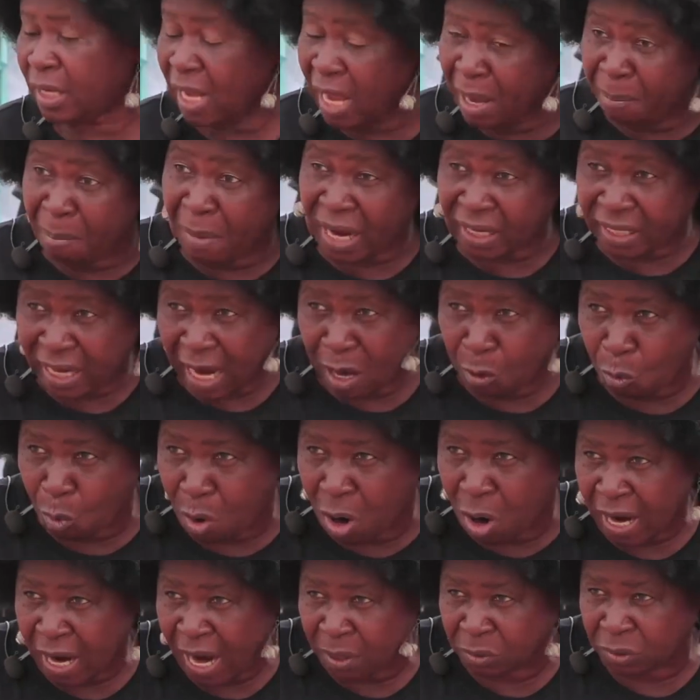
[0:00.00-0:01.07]
A man can
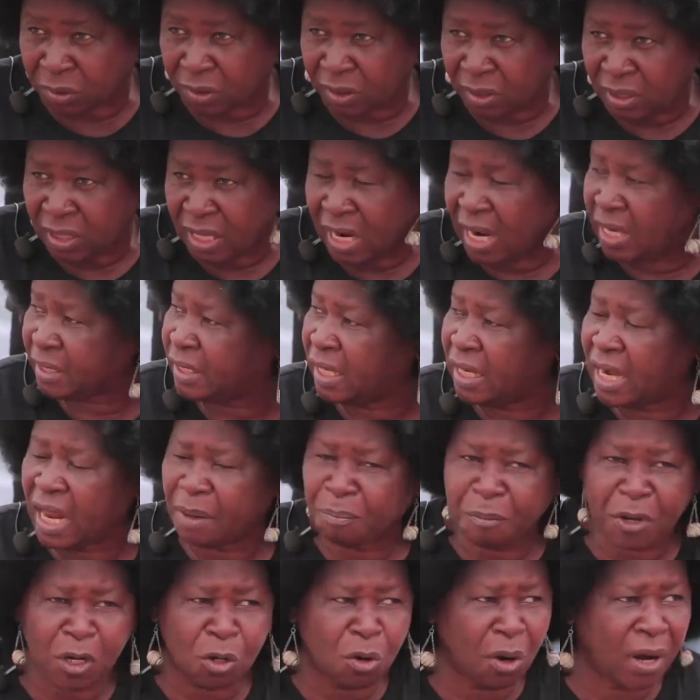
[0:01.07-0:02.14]
out and say,
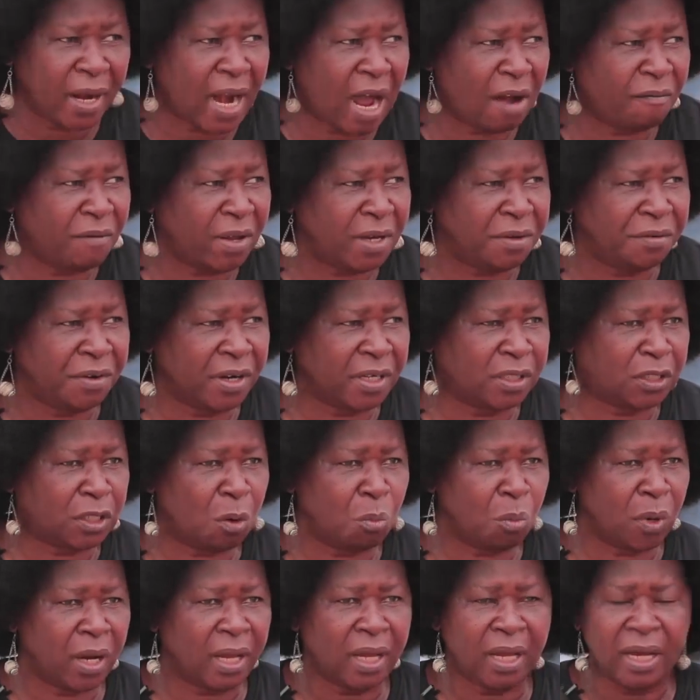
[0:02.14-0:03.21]
let me go and have a drink
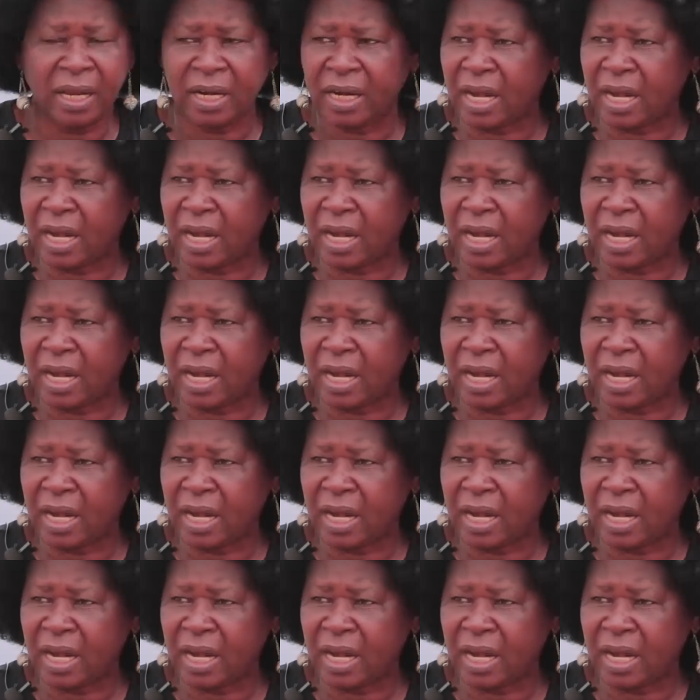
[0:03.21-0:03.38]
somewhere.